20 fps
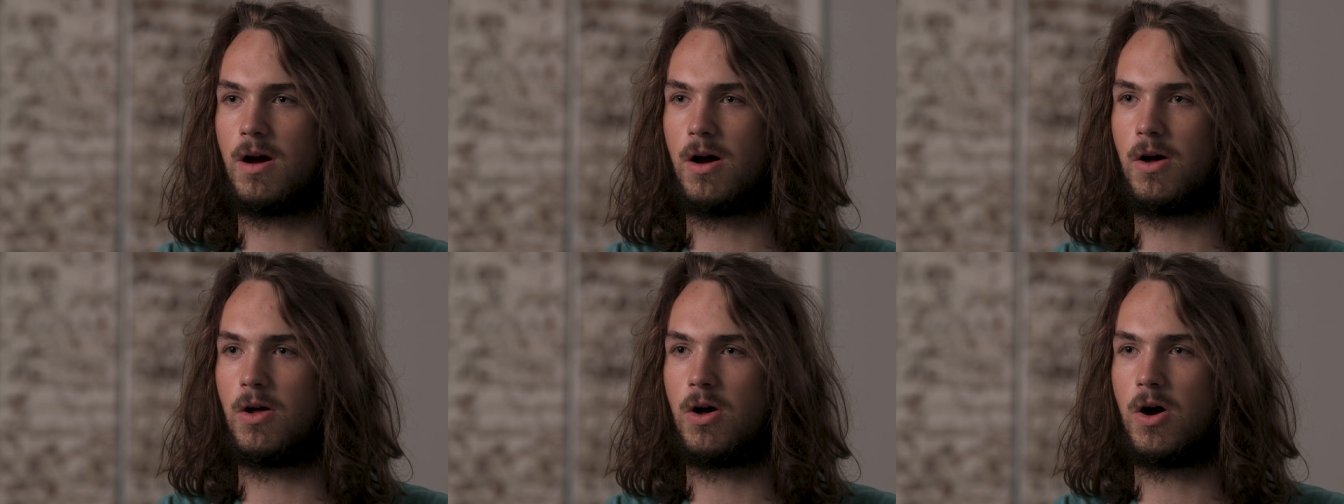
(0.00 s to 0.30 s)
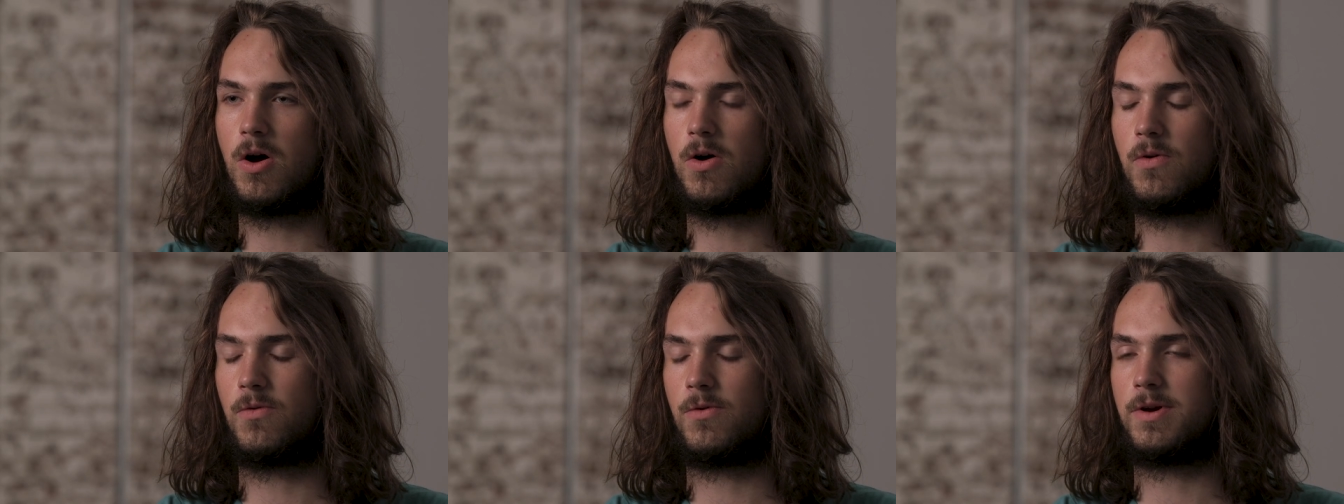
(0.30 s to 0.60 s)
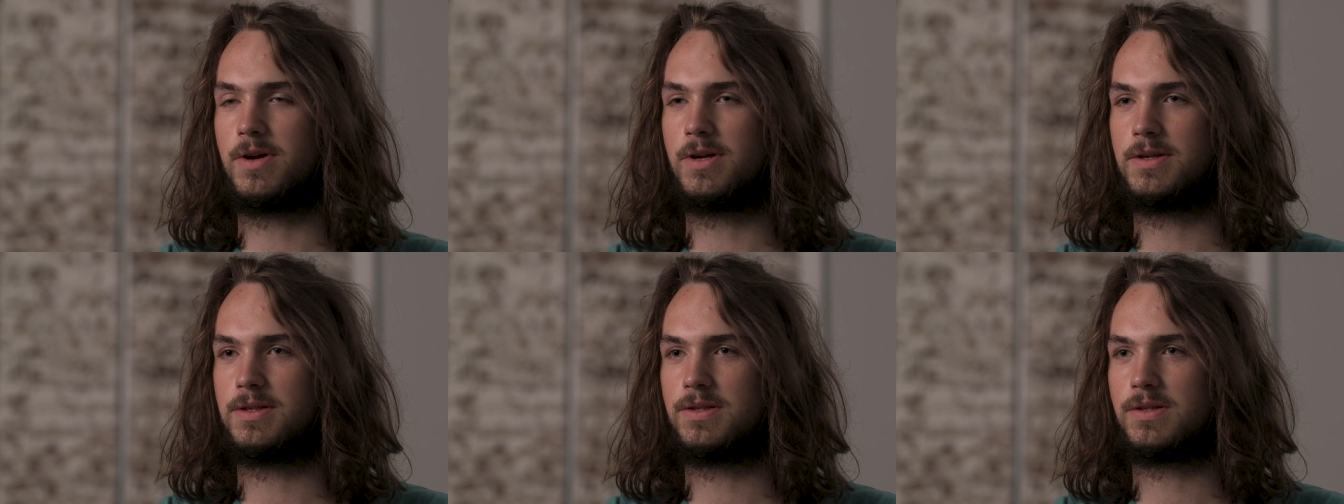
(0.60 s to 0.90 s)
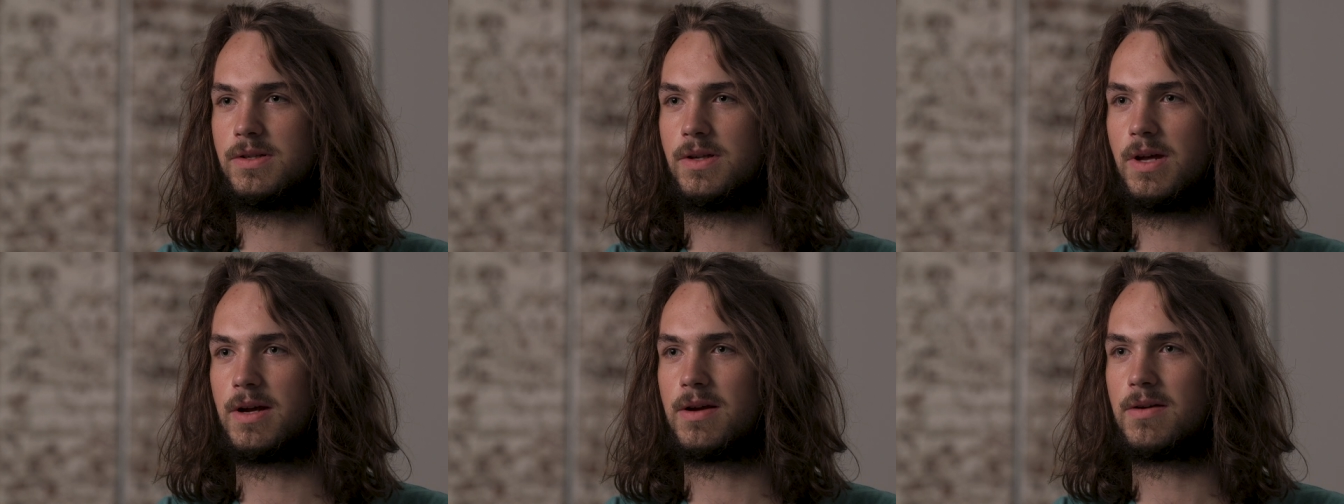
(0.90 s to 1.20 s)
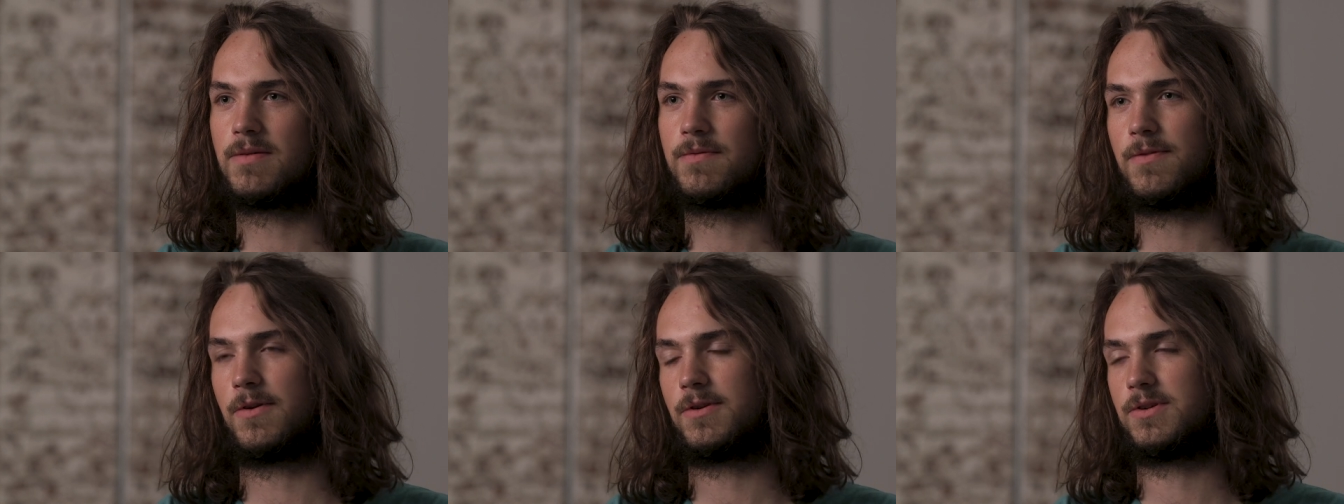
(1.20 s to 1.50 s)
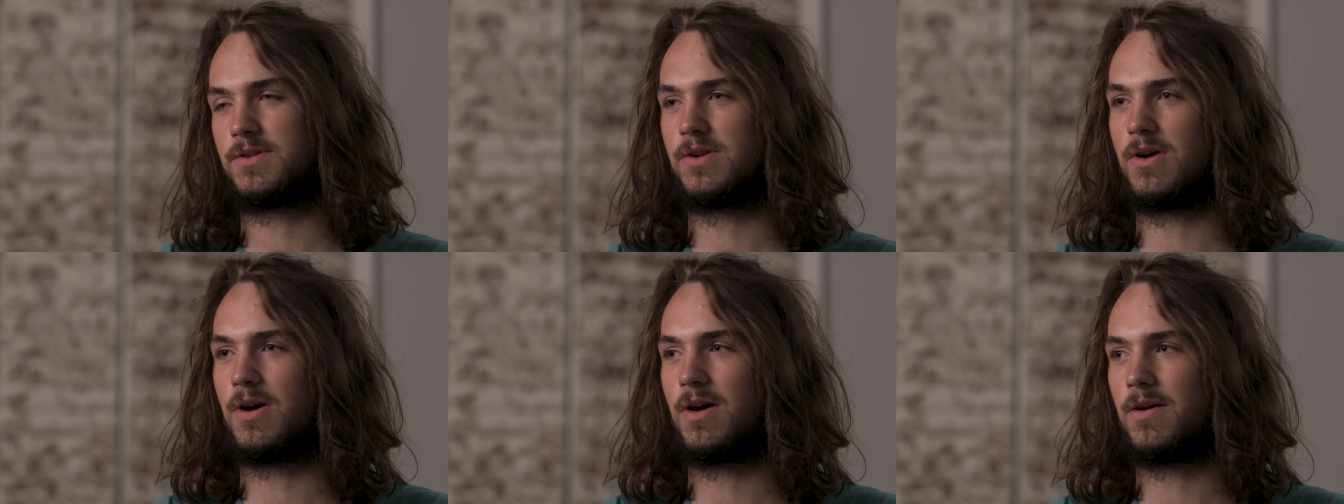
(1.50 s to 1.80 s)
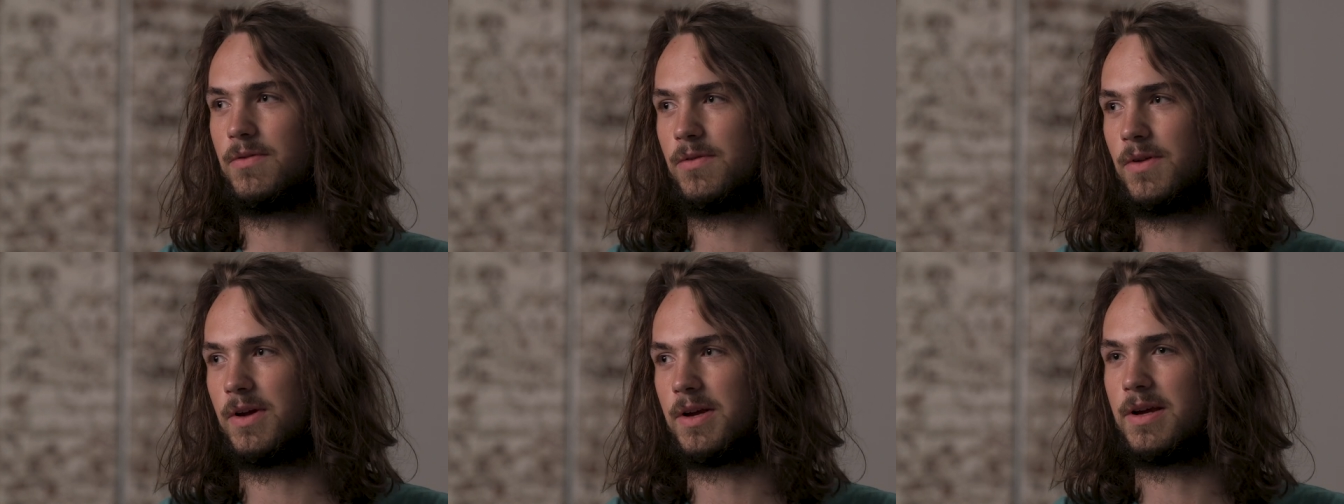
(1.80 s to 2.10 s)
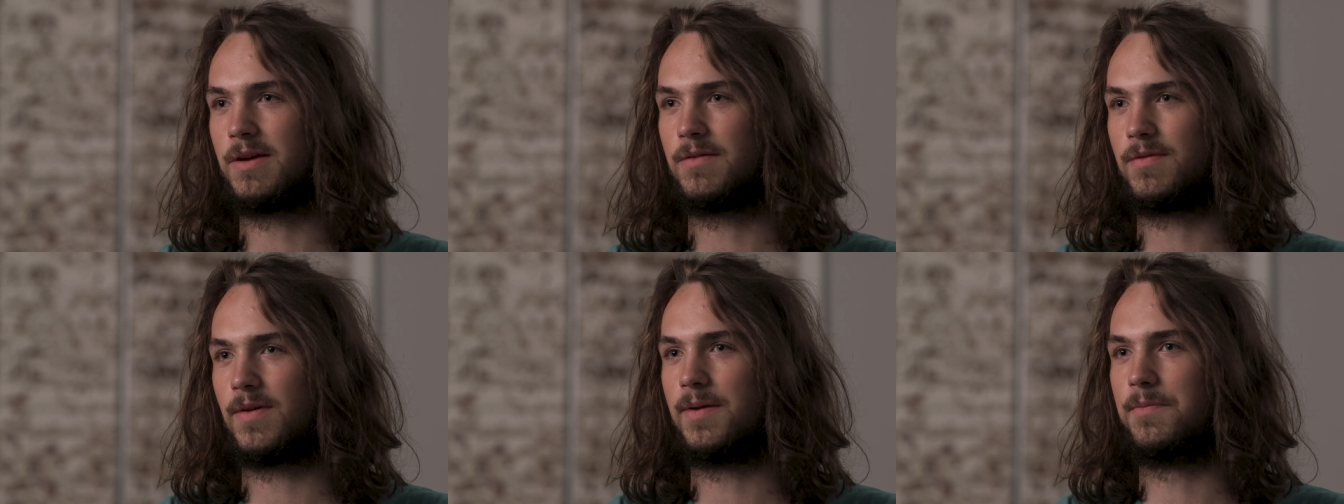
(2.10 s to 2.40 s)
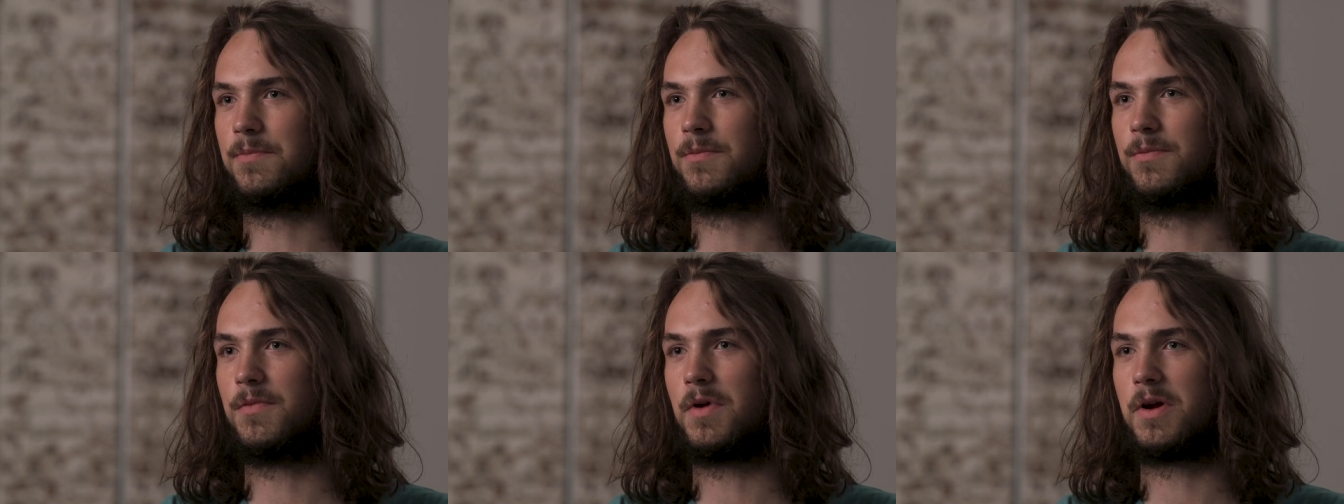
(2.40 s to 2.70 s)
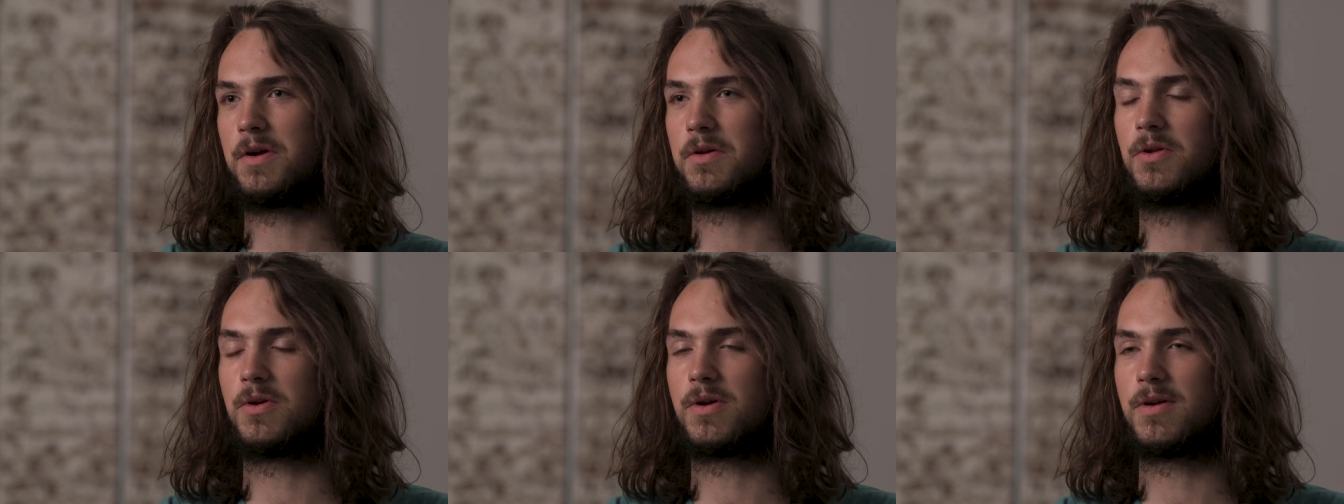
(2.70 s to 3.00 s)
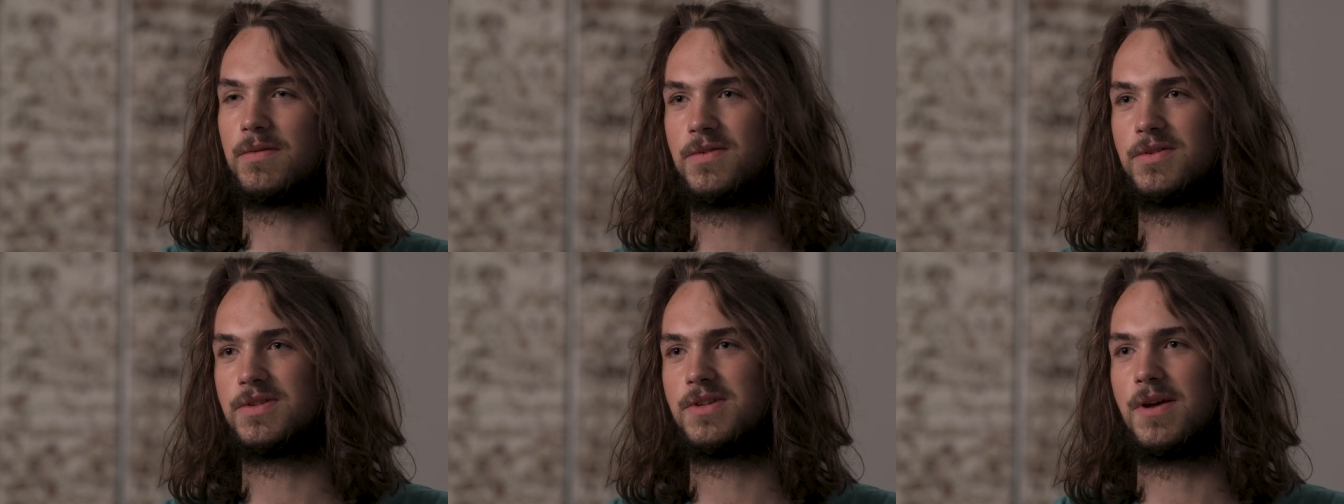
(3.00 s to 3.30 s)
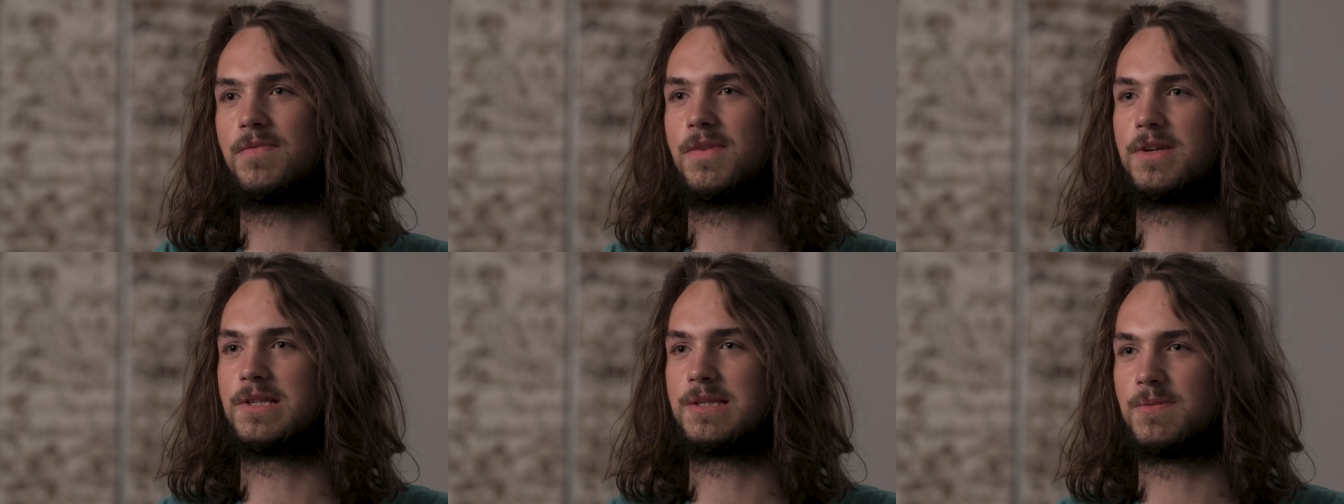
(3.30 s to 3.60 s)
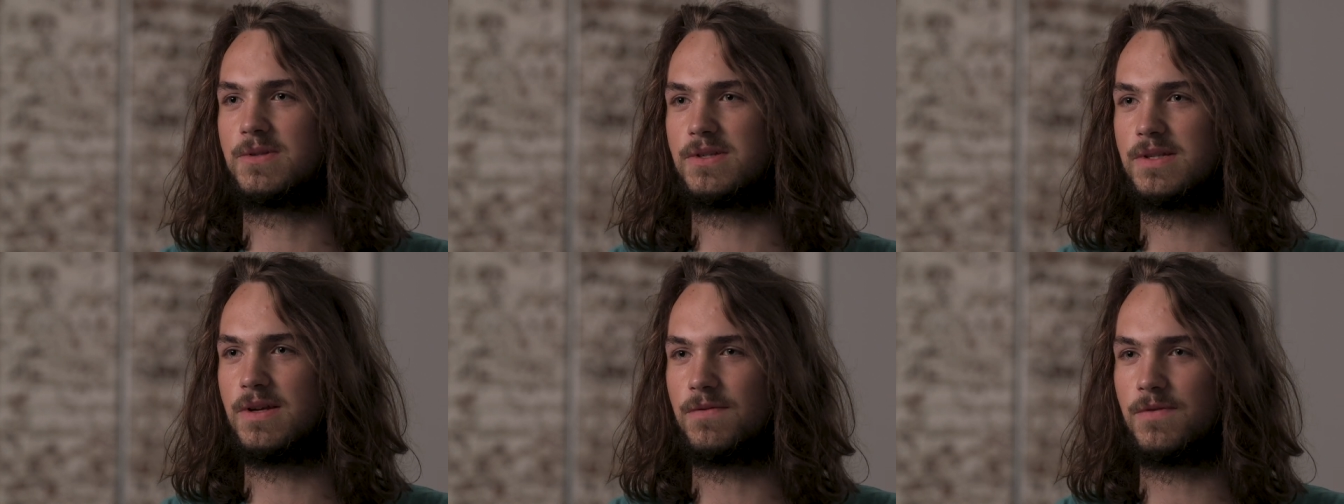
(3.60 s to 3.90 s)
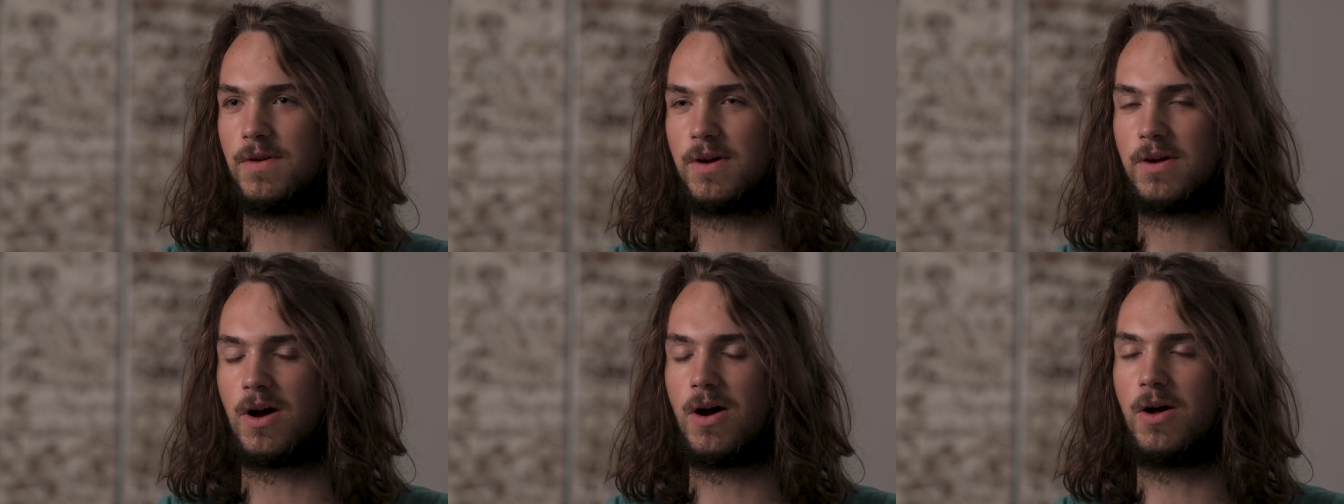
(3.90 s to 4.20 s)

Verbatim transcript: I'll always like first off, like if I'm like looking for something specific,